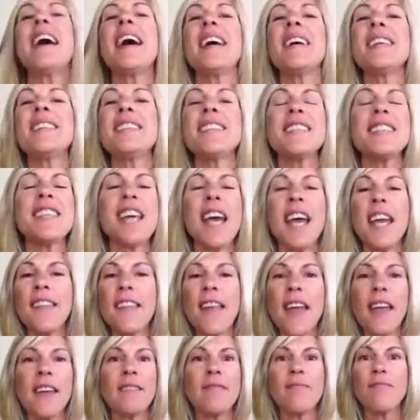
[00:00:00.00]
decide
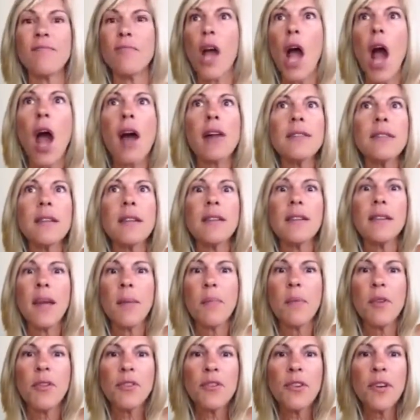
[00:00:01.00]
that article
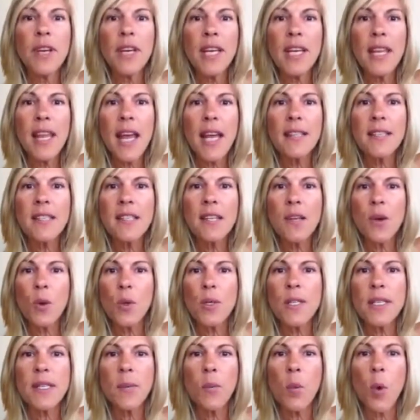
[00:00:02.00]
number 3, that's the
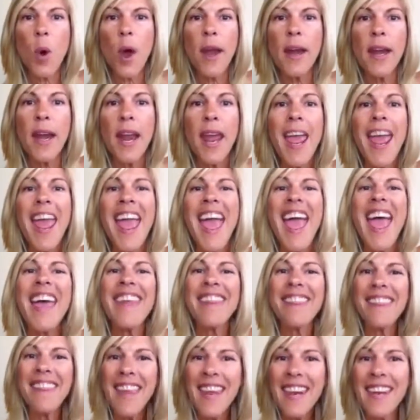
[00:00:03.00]
awesome one,
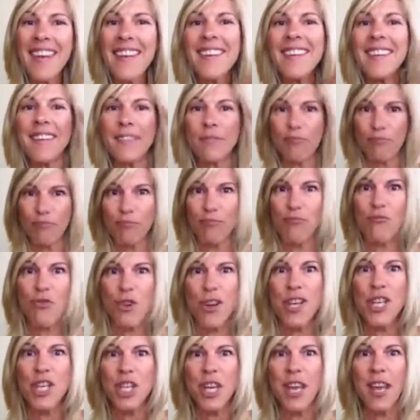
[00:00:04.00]
and then
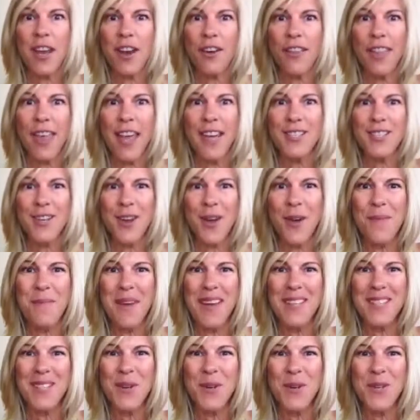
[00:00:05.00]
reshare that on
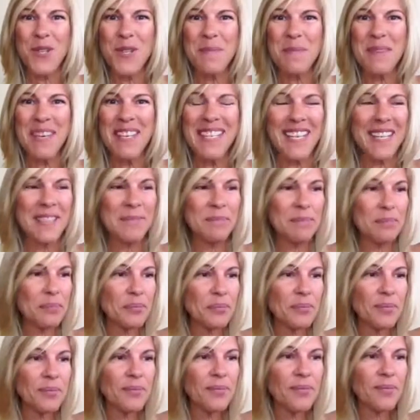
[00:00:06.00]
my social media.
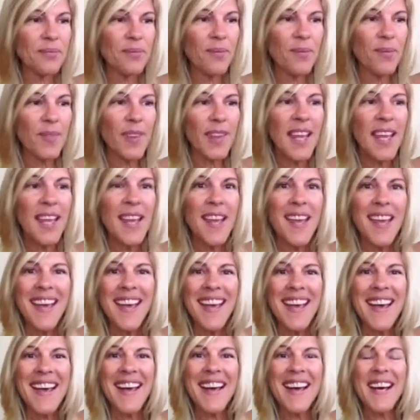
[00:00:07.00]

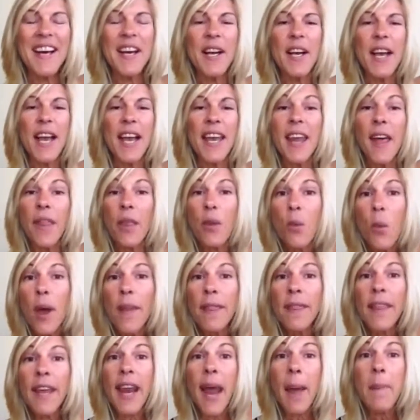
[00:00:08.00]
Another
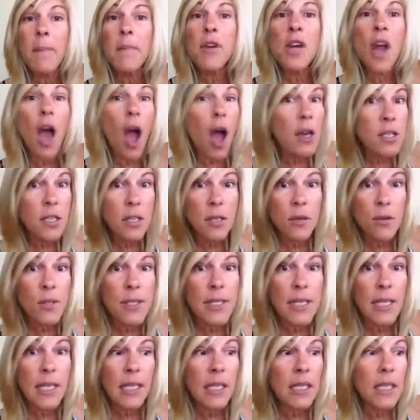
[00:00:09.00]
one that I'm not
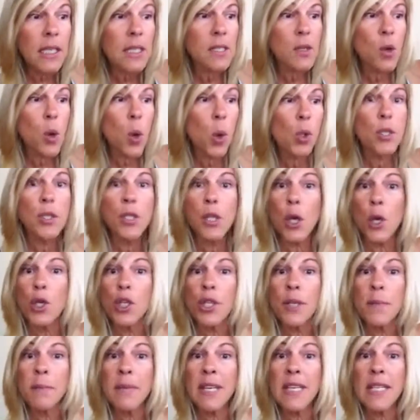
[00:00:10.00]
using is called
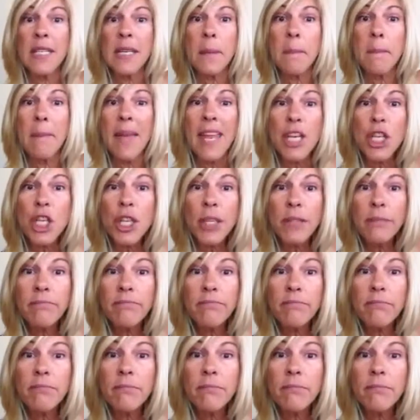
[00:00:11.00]
Social Media Mention.